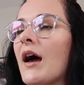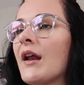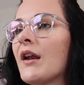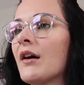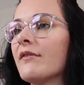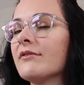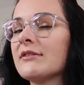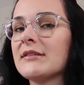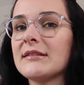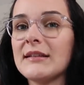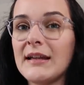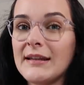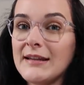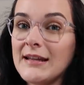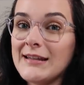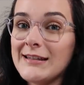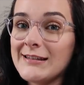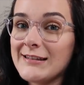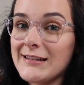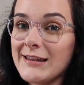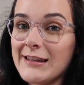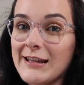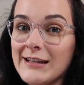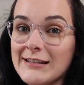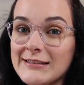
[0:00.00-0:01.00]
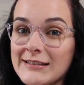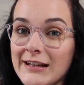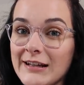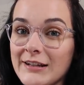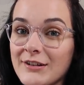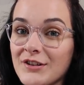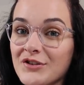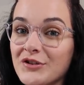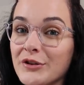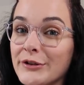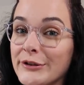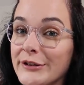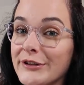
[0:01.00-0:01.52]
and obviously I need to see the
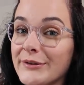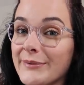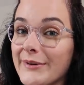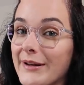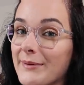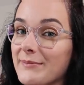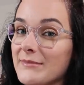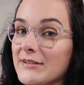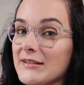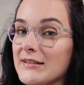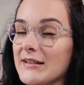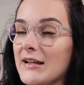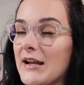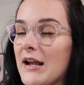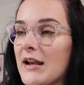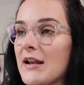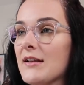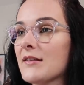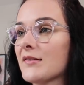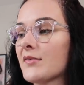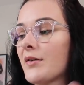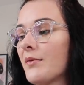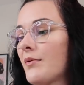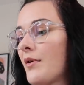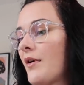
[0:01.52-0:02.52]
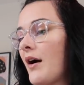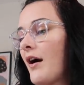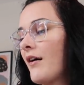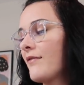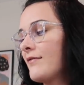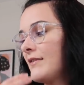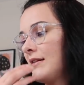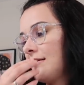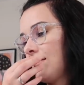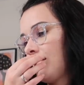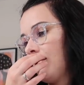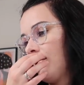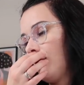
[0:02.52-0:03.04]
exact colours when I'm designing, so I won't
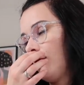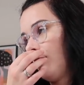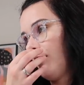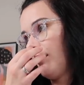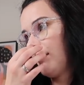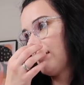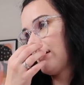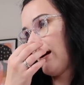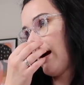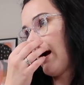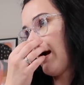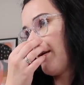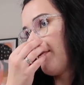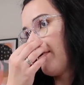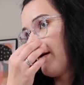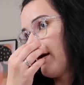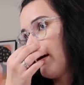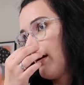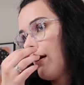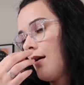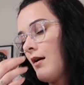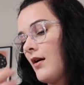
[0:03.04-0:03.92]
have these on all the time.